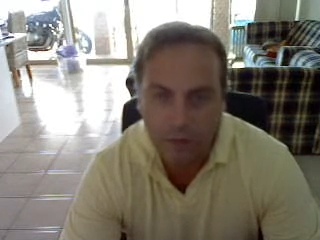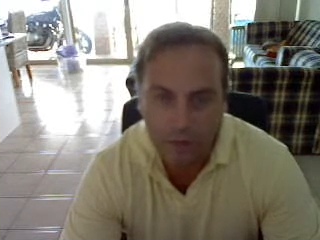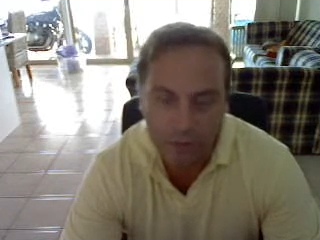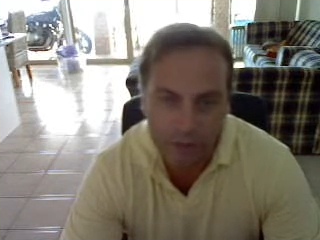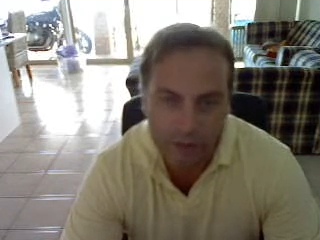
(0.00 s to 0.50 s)
the
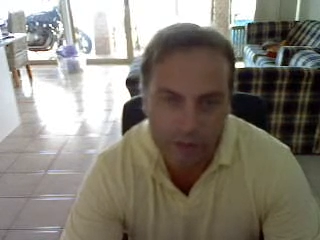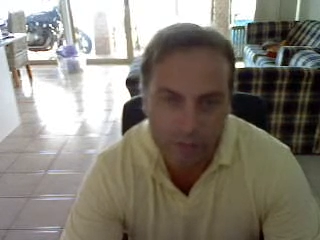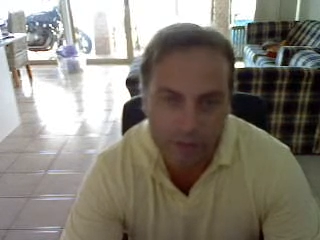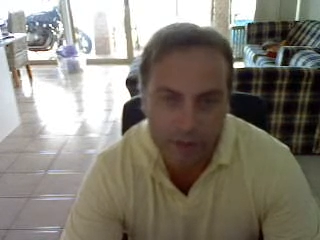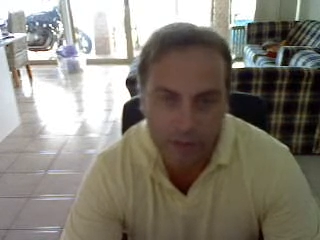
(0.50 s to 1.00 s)
correct
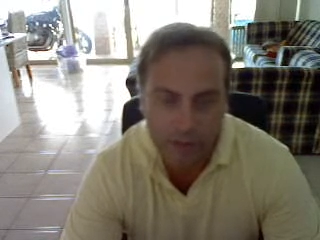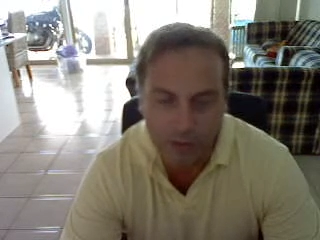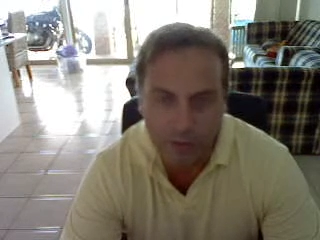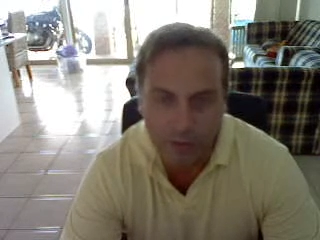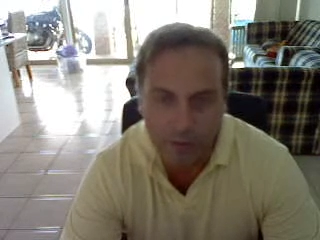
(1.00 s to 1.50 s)
spacing,
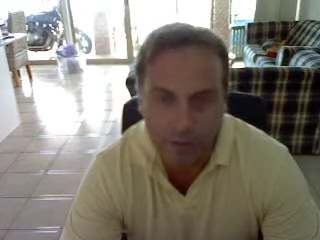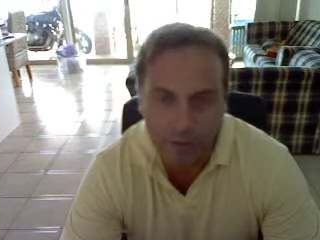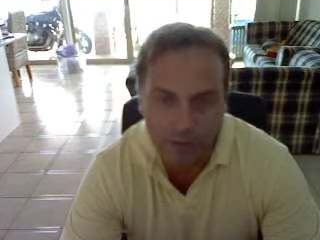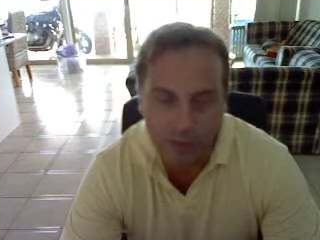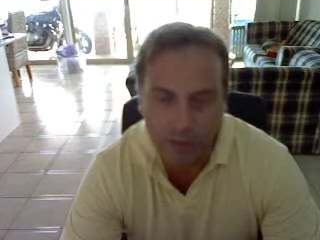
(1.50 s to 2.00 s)
shape,
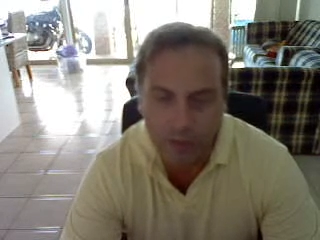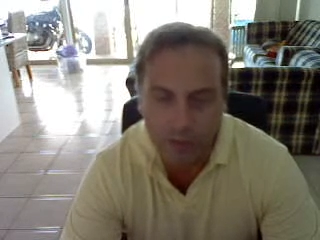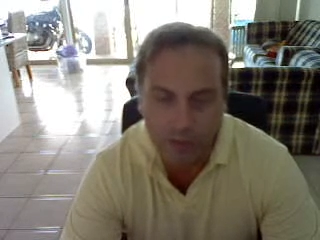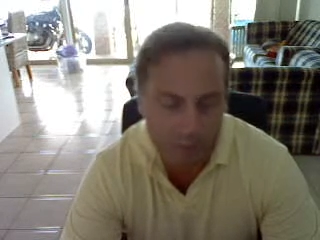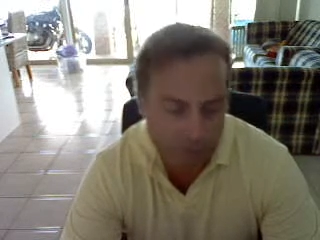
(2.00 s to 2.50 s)
etc.
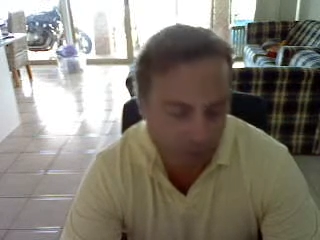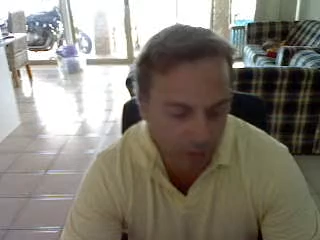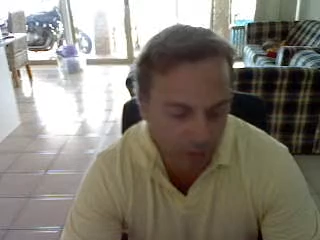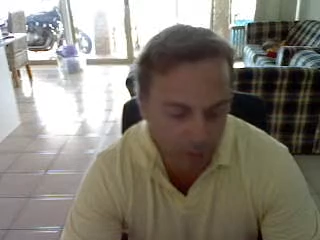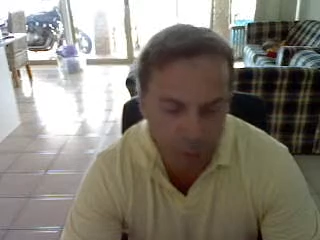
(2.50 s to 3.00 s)

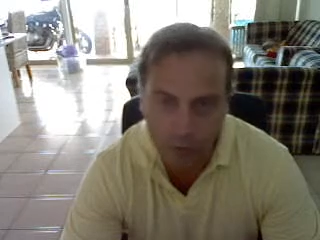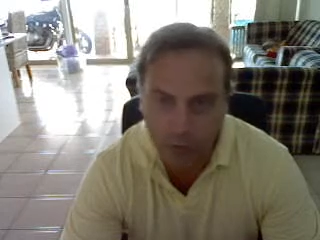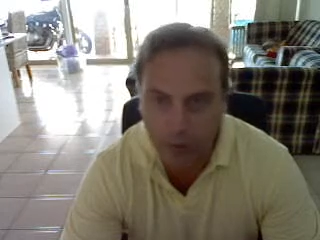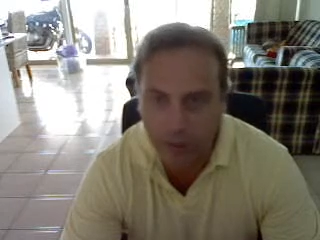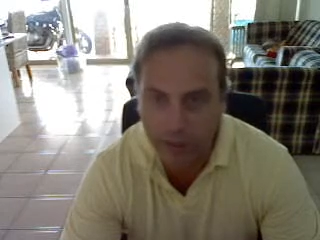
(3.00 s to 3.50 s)
to
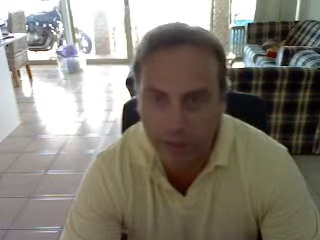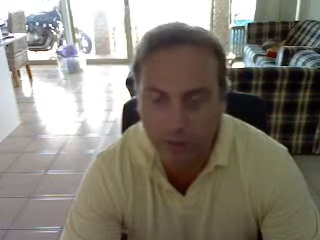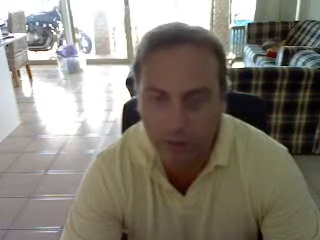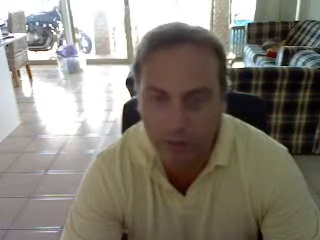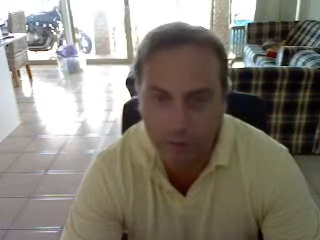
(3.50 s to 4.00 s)
portray
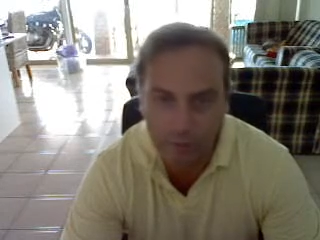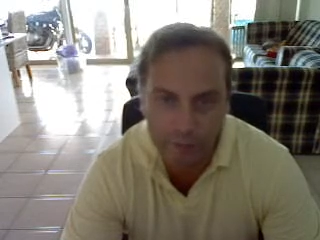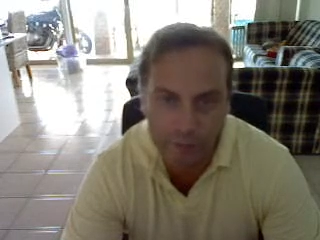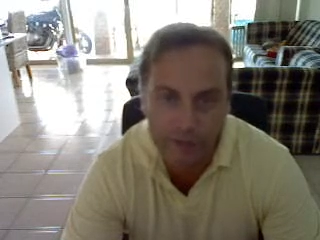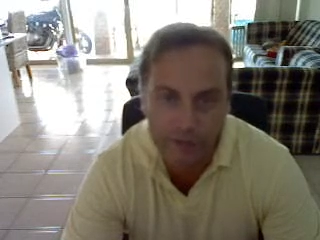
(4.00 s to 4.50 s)
a human
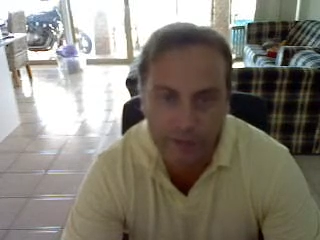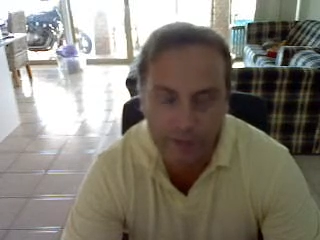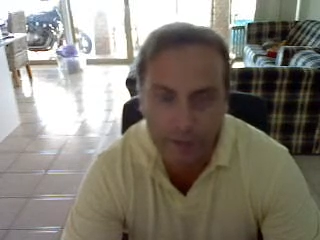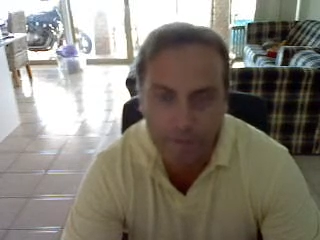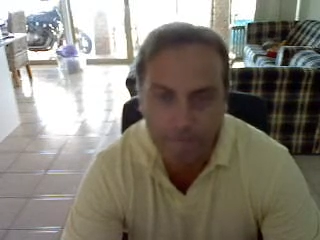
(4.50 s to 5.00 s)
face.
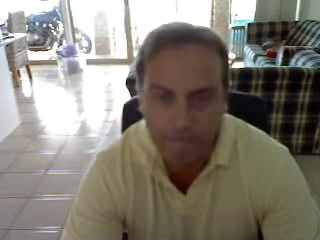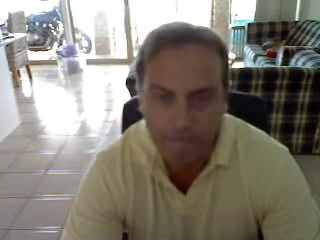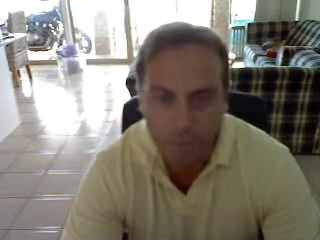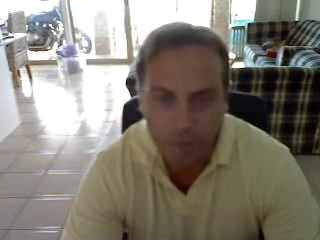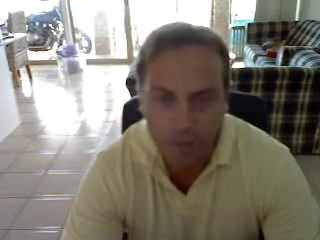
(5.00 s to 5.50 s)
So
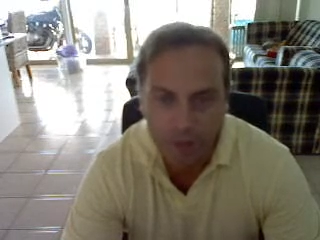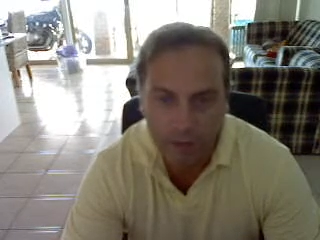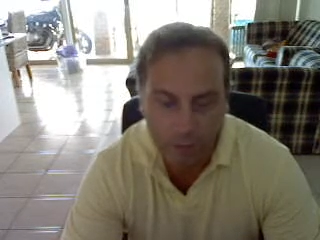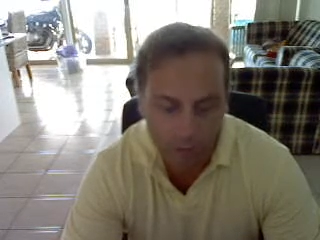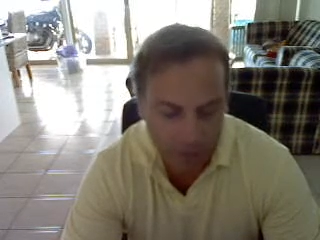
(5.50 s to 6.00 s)

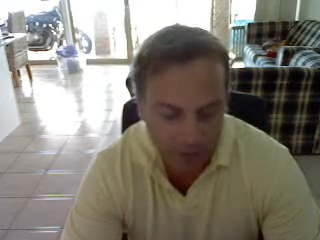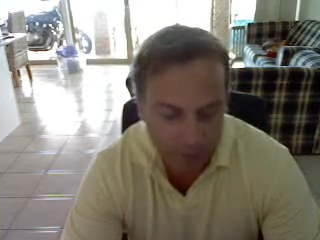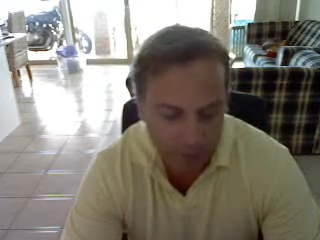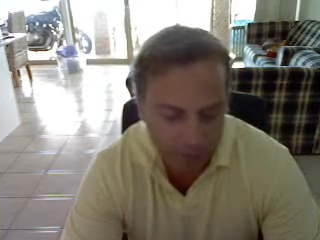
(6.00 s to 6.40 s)
that was